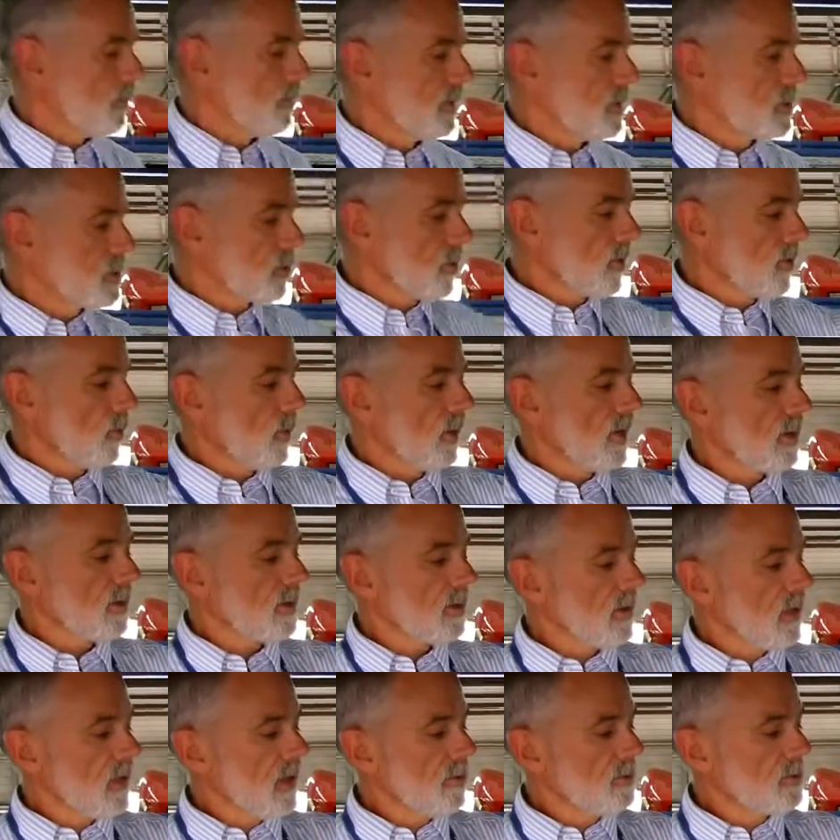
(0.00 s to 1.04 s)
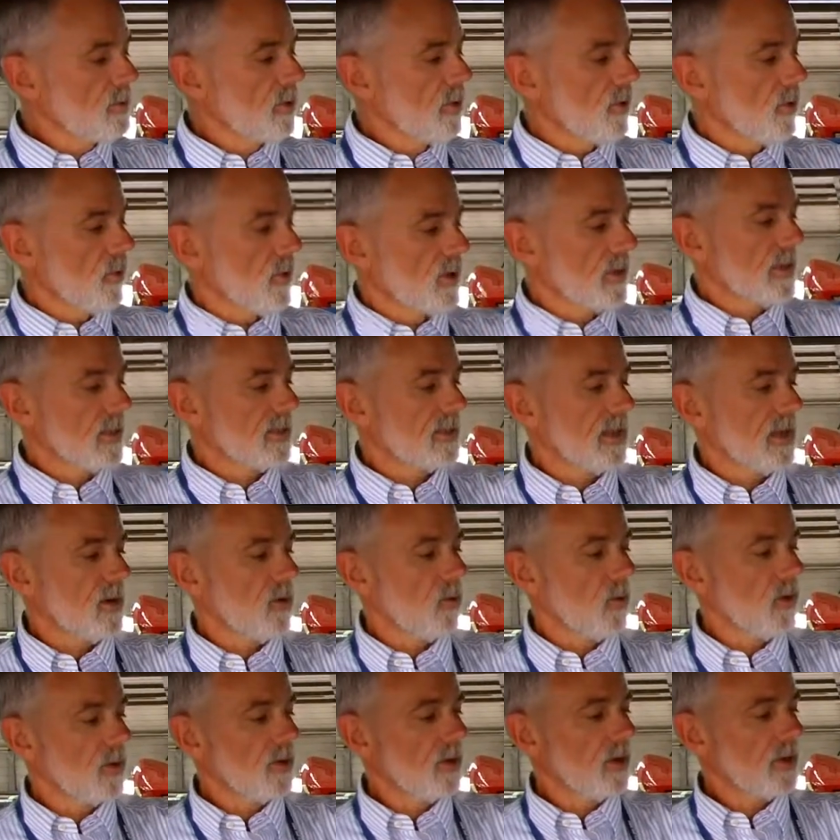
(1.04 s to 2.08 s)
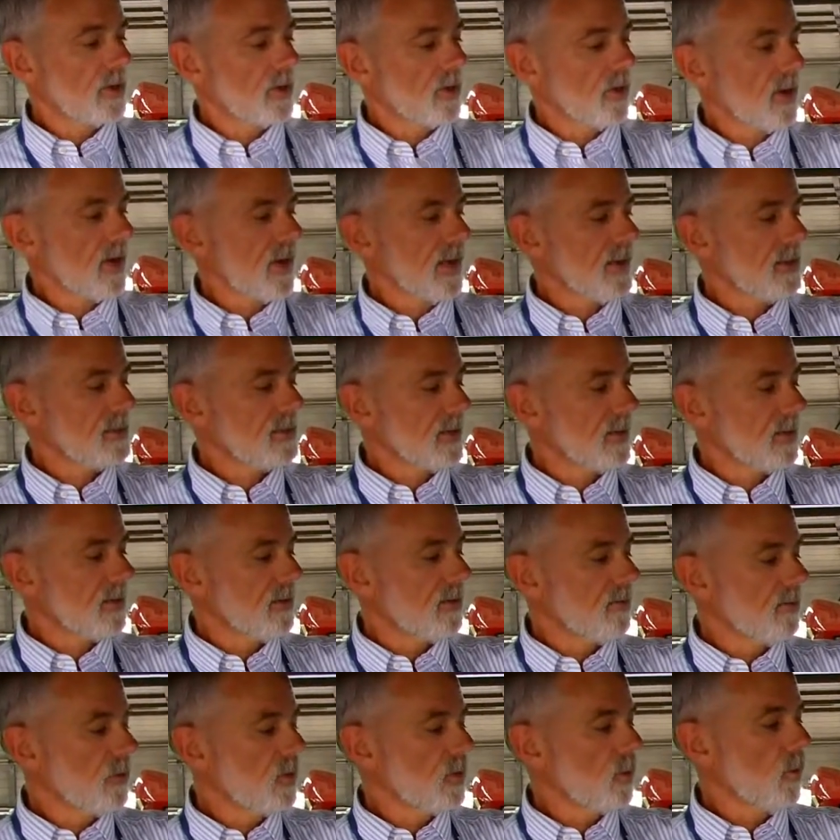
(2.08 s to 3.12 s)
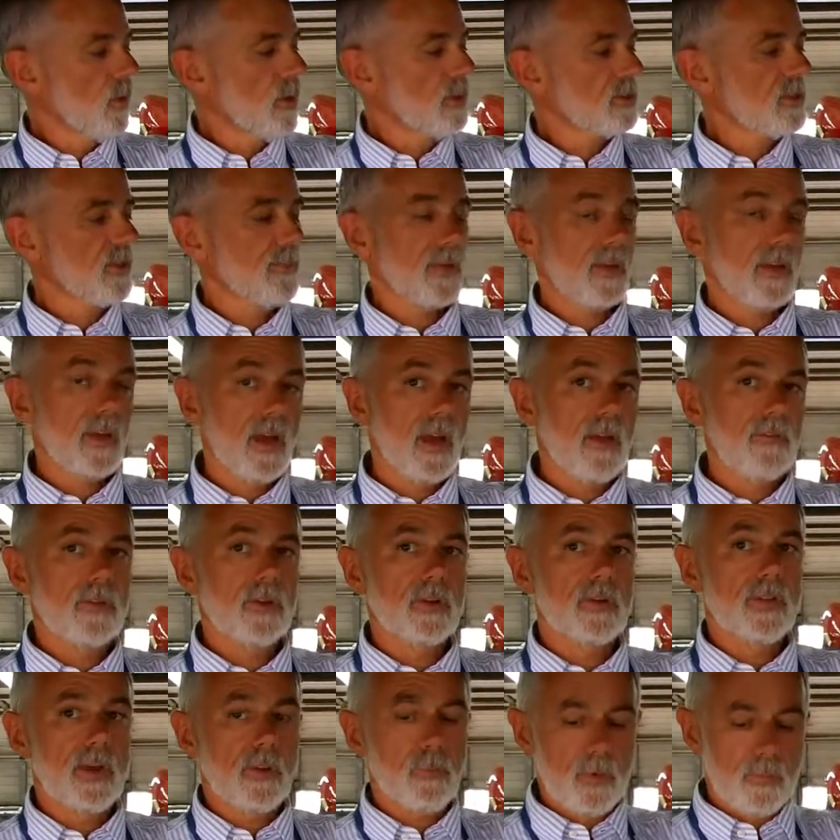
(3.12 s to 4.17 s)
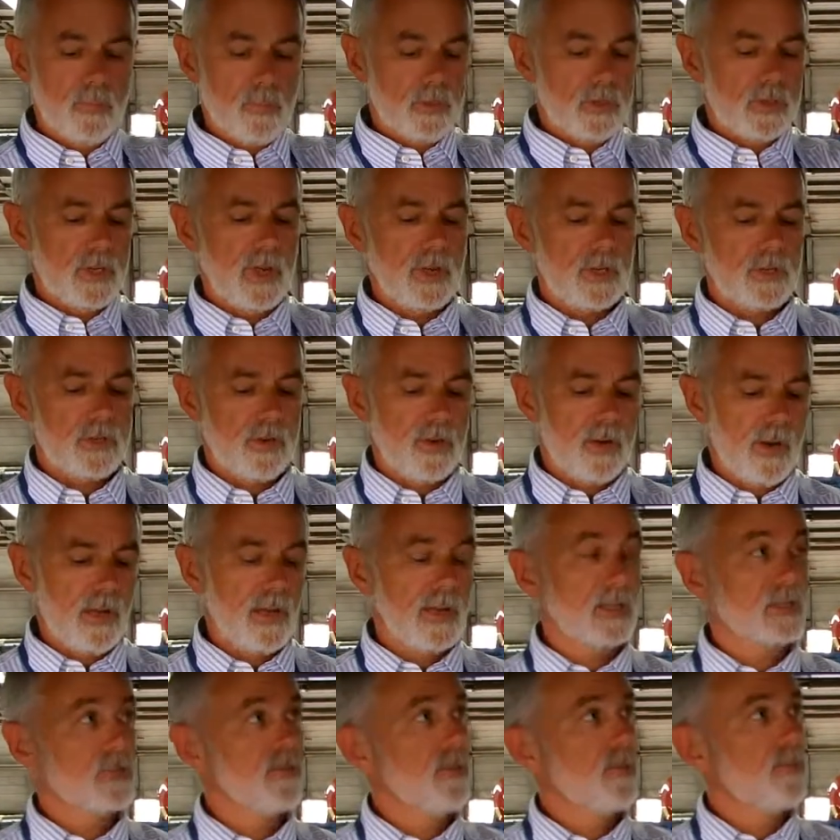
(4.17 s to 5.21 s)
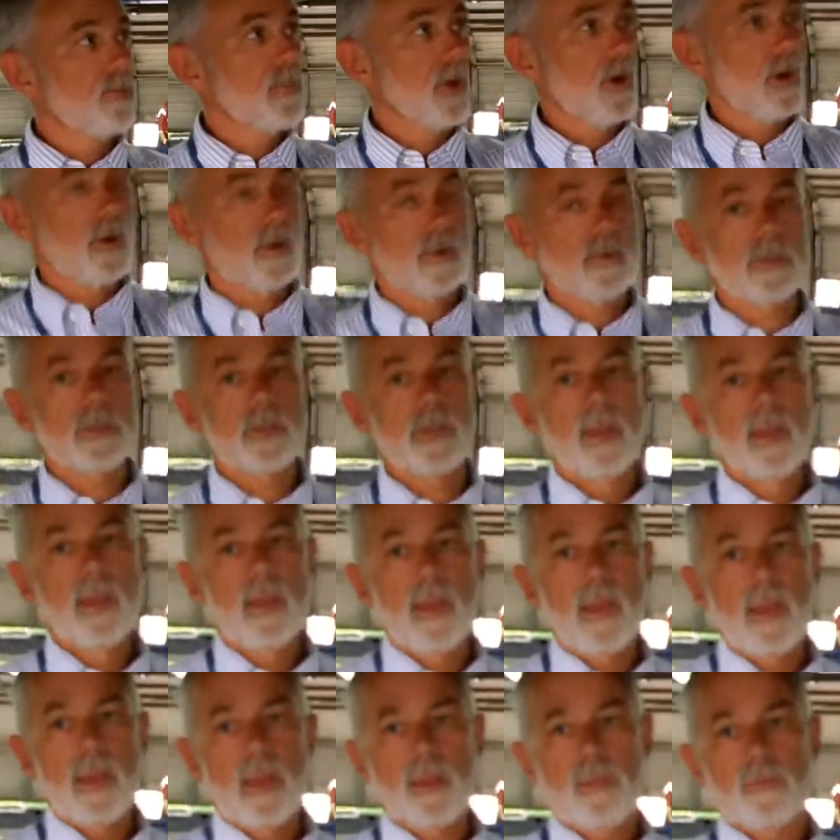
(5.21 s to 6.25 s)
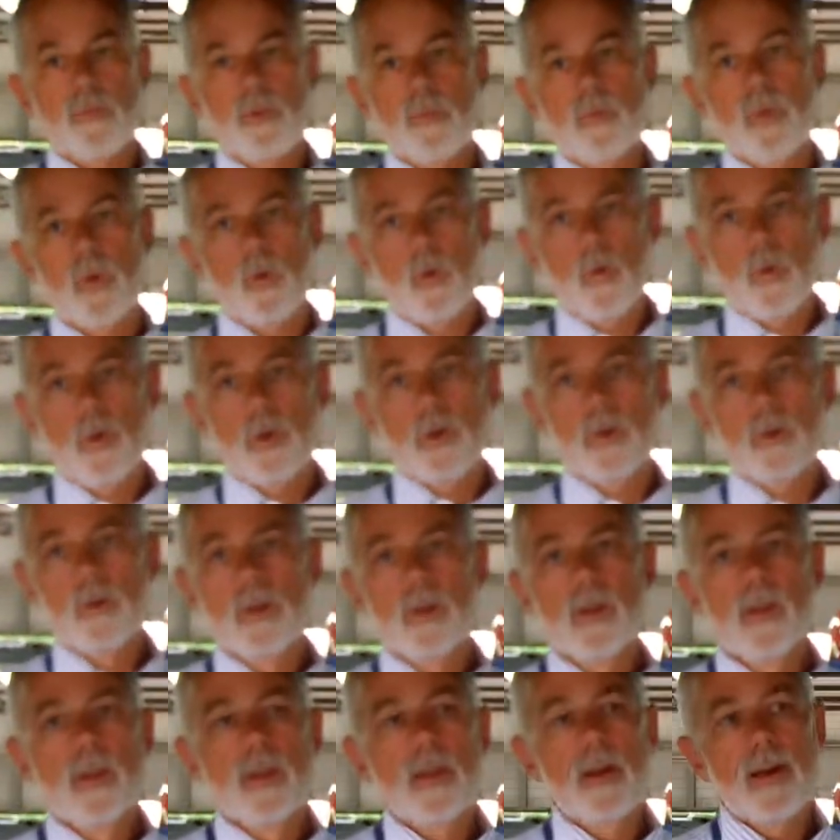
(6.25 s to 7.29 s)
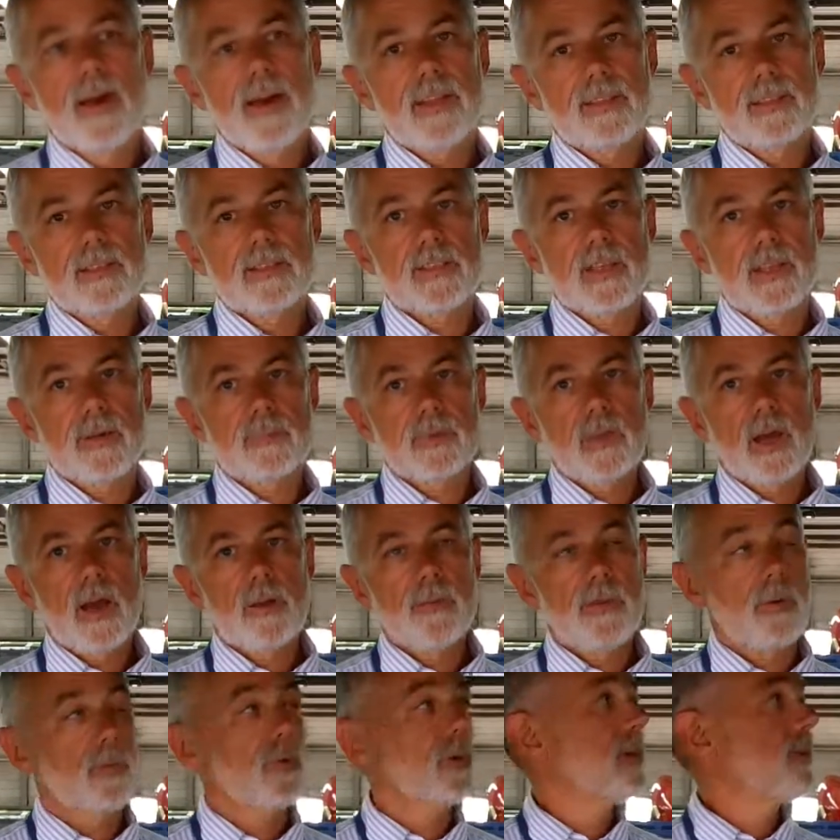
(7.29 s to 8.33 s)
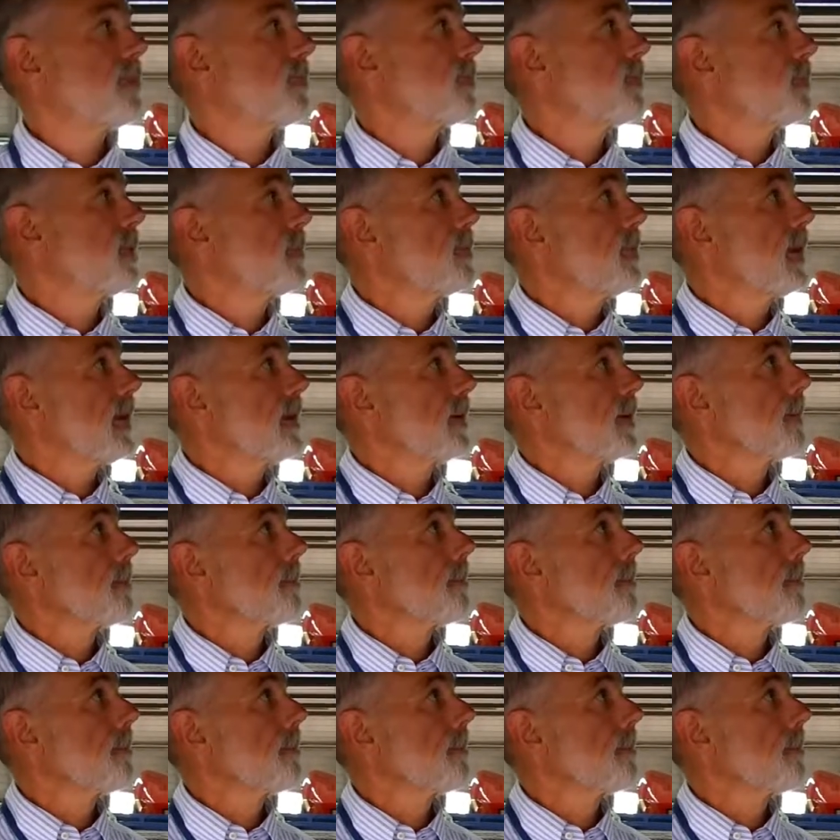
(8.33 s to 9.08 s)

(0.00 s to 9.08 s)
Be sure to wear gloves. You don't want to get that oil on your hands. And if you can wear something heavier that would protect your hands from burns and from the oil at the same time, that would even be better.